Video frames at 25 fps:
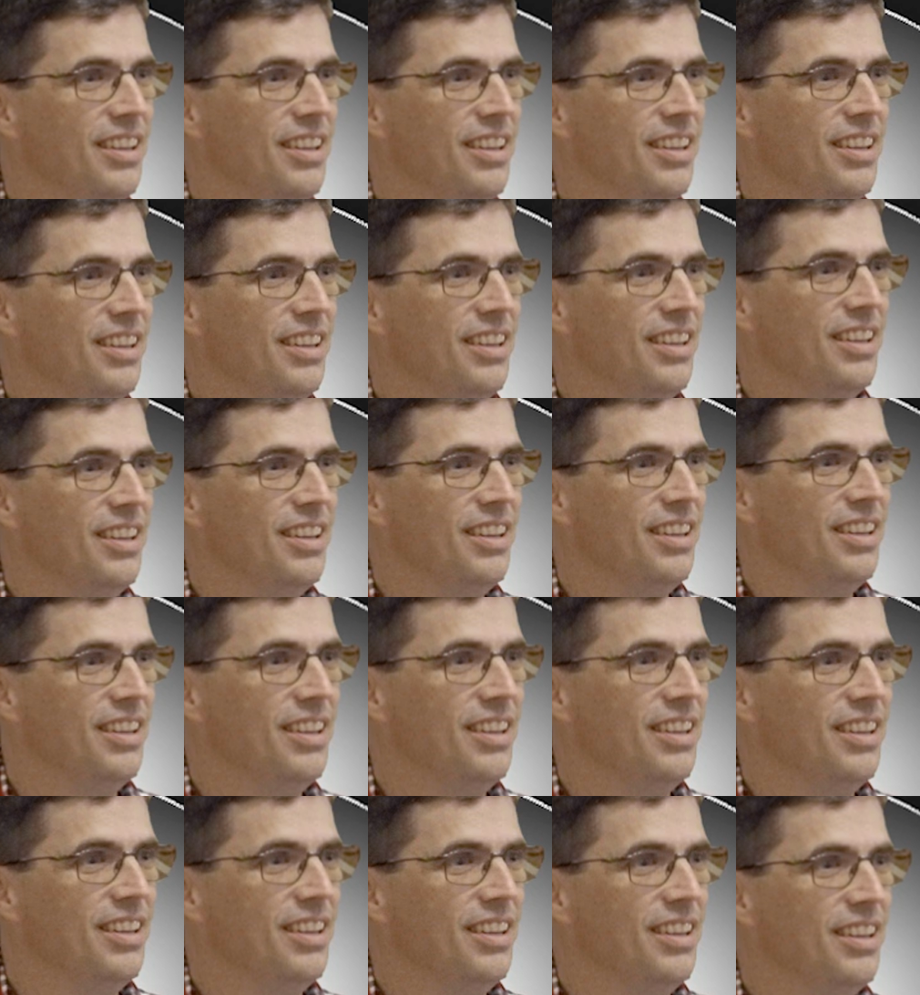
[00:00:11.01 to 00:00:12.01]

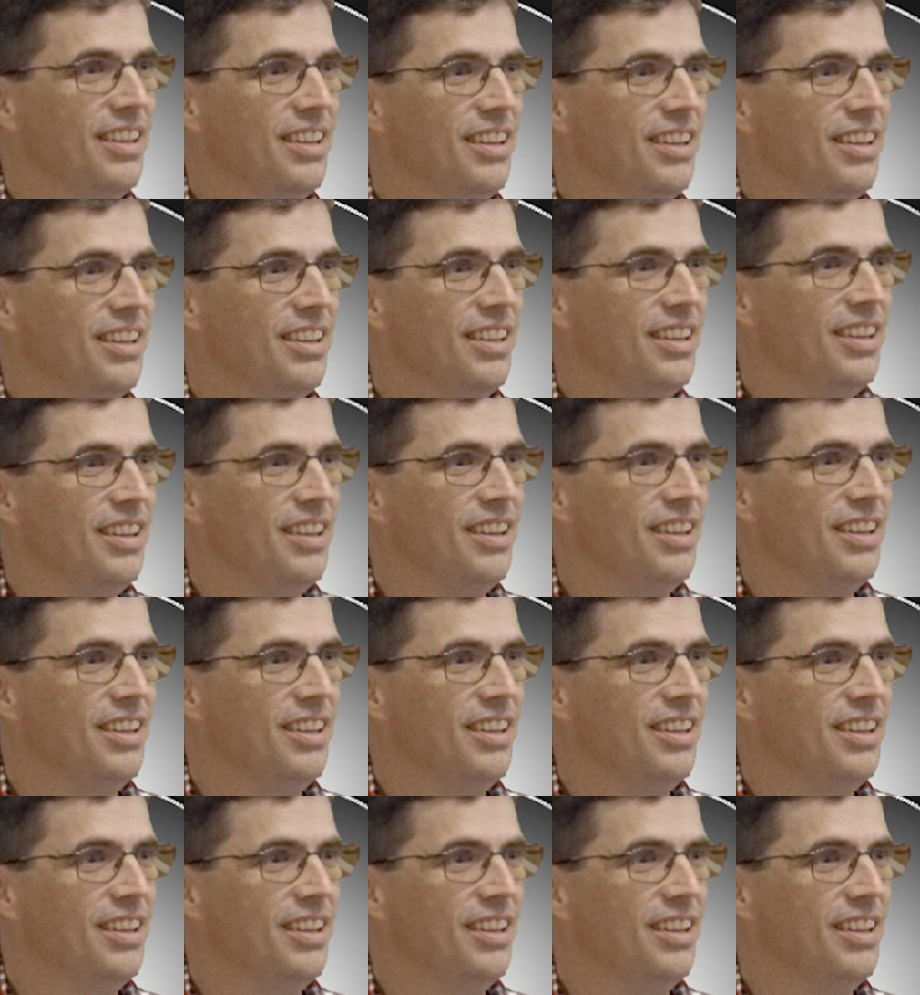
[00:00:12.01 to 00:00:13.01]
we've got some that
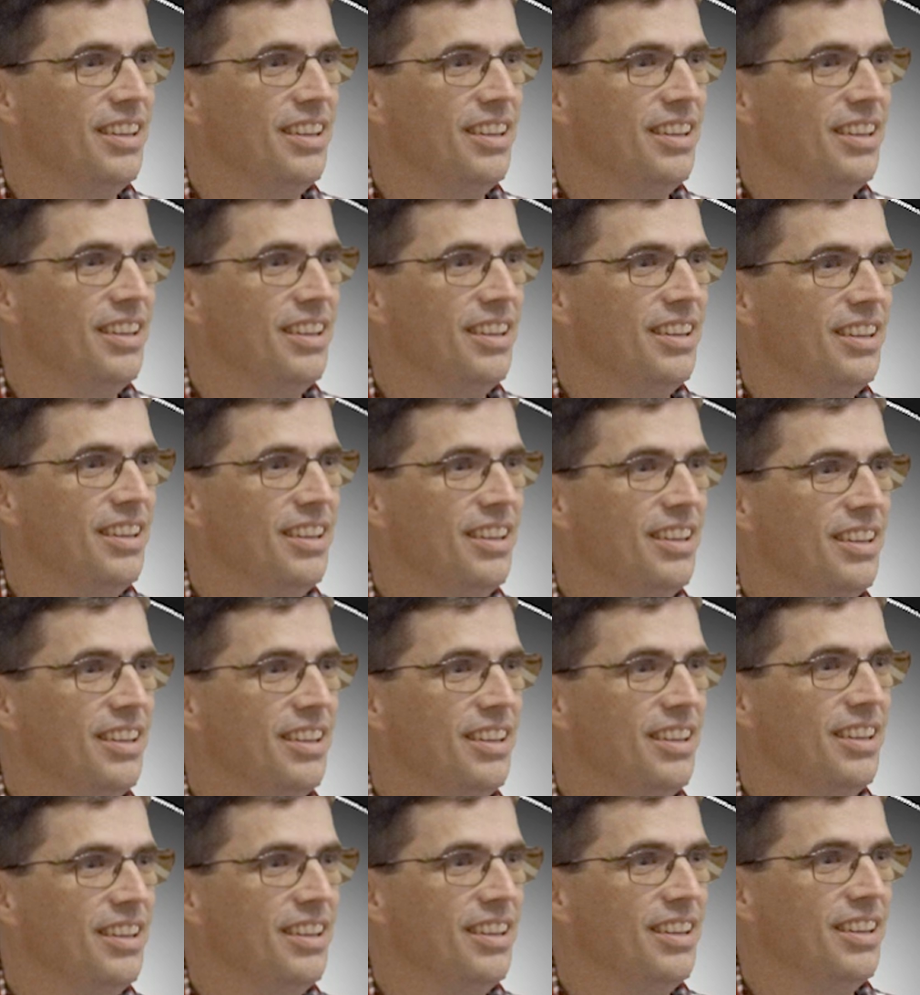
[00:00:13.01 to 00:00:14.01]
started off as
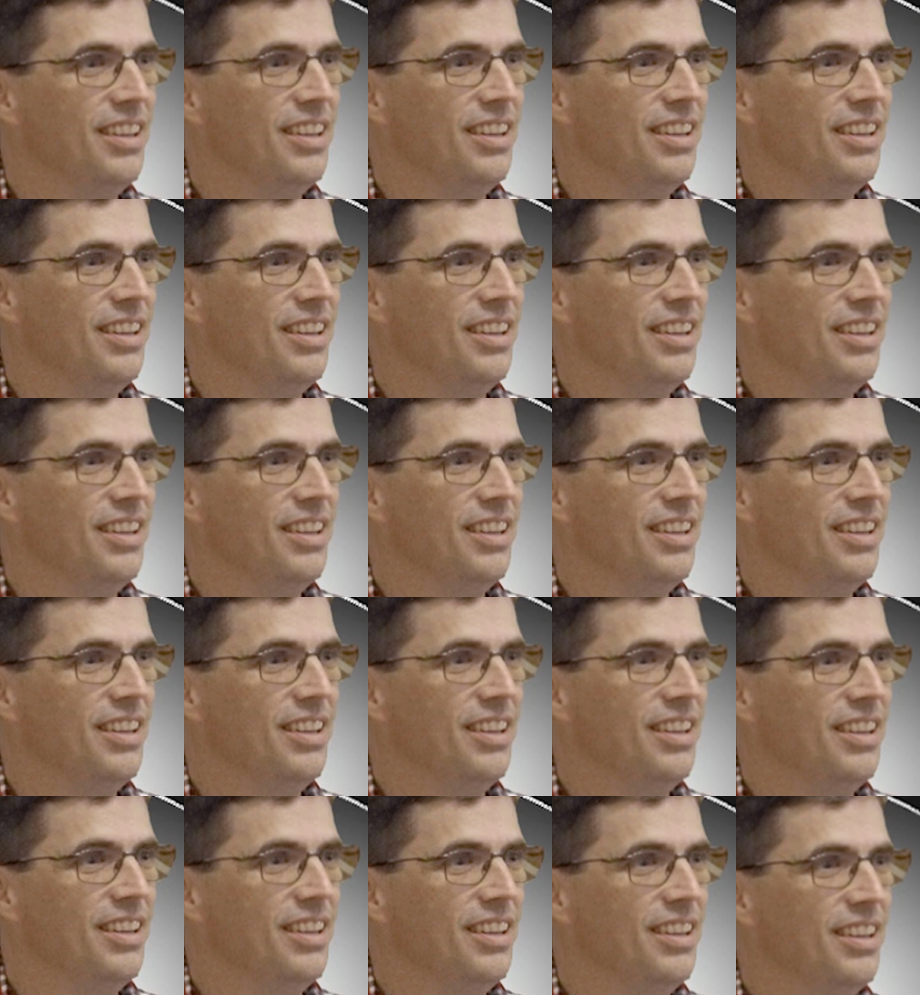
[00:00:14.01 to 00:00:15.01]
drivers, bought their
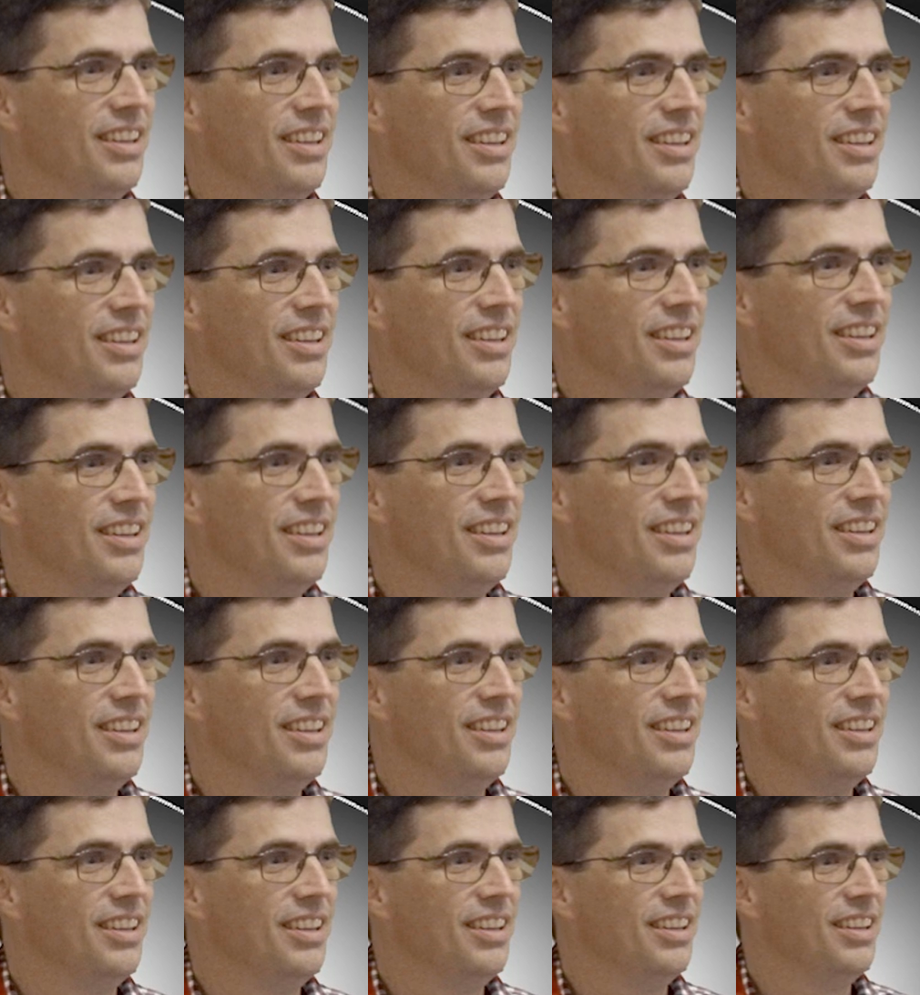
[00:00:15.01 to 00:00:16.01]
first truck, and now have
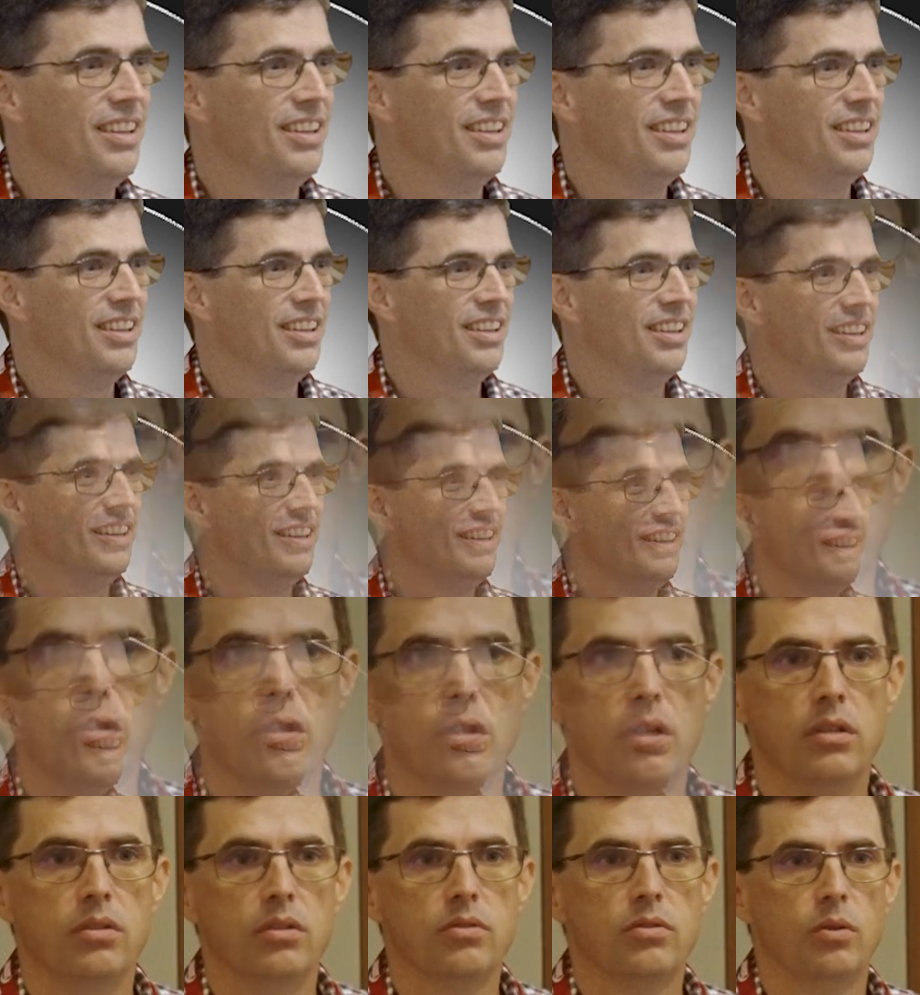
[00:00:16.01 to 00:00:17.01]
over 100 trucks.
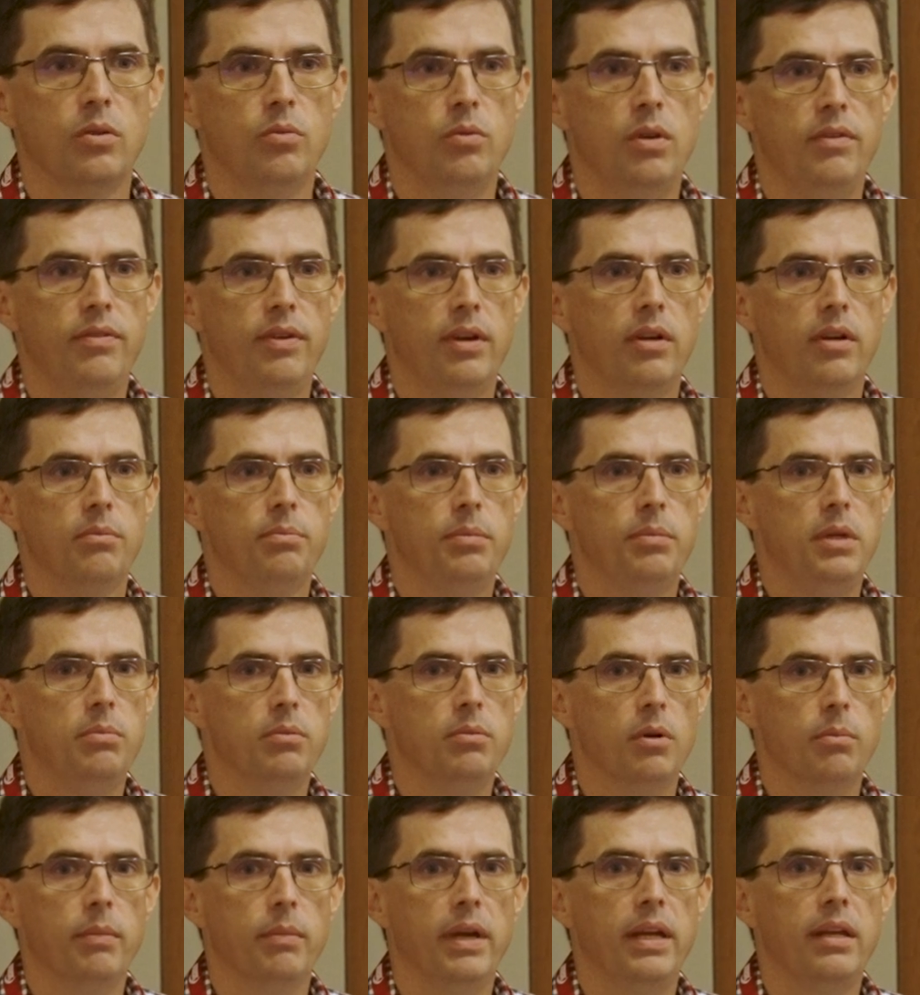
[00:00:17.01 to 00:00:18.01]
And so we've helped
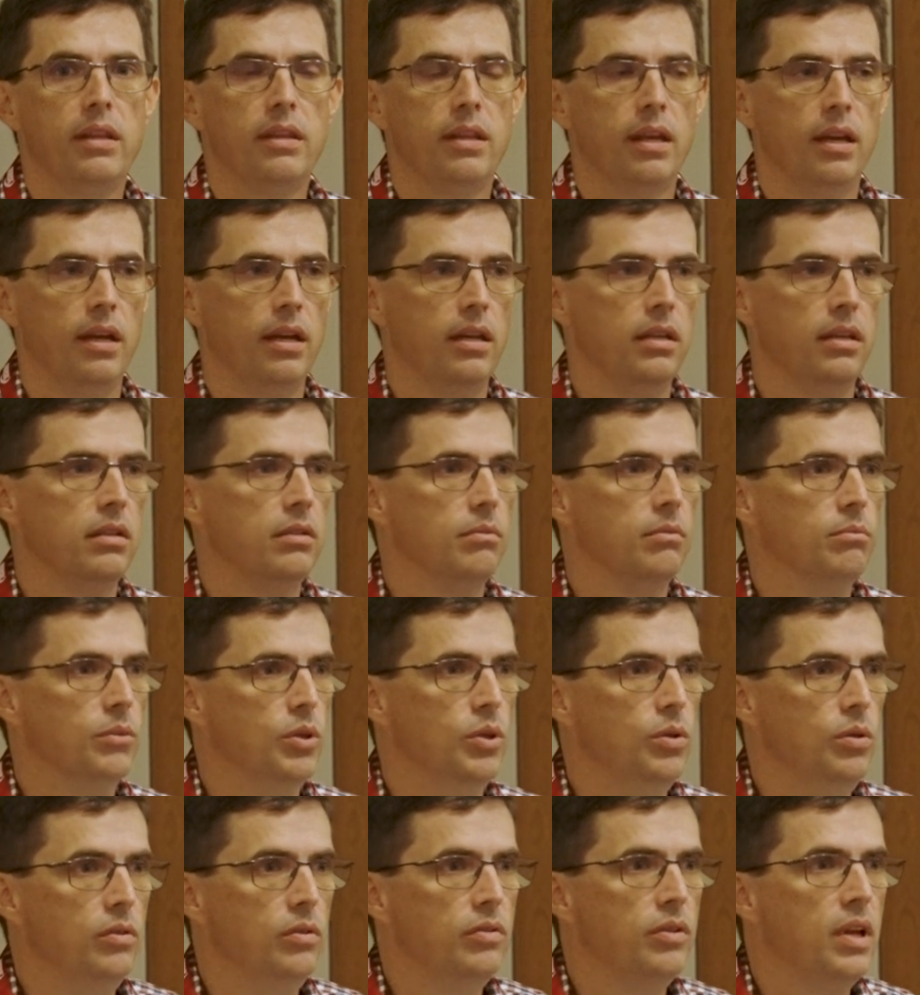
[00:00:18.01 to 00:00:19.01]
people make that
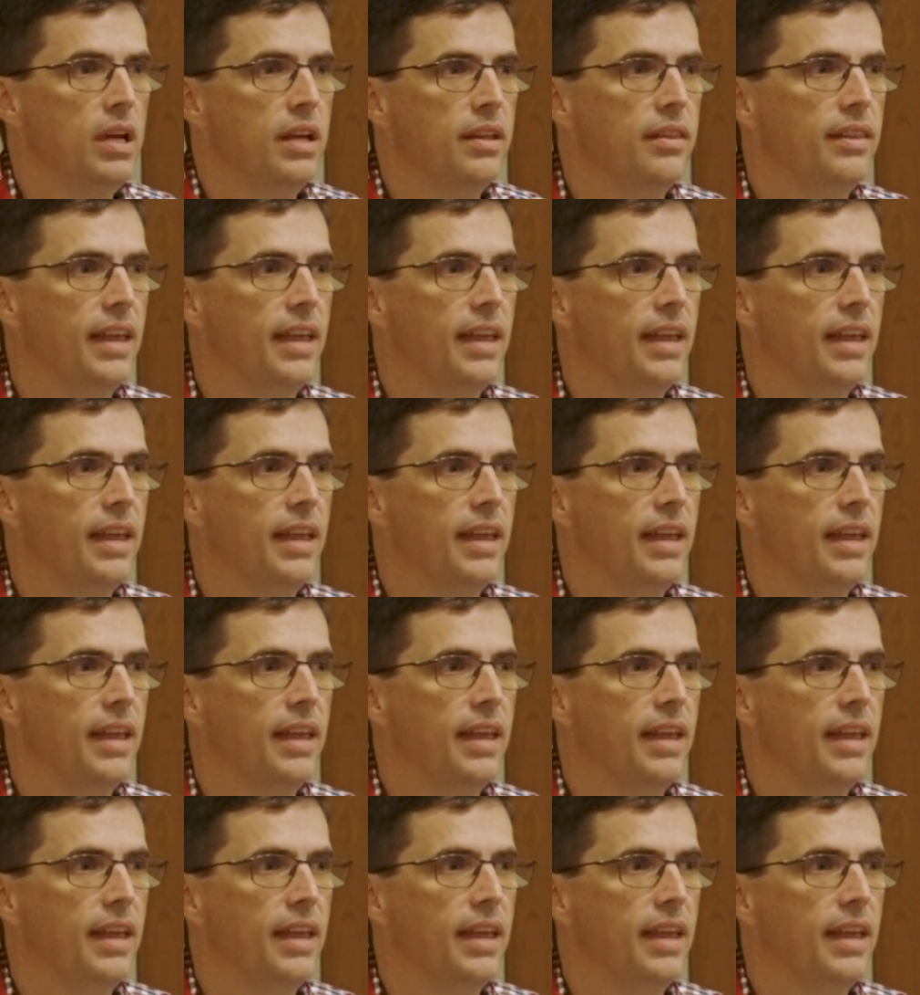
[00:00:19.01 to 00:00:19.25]
move.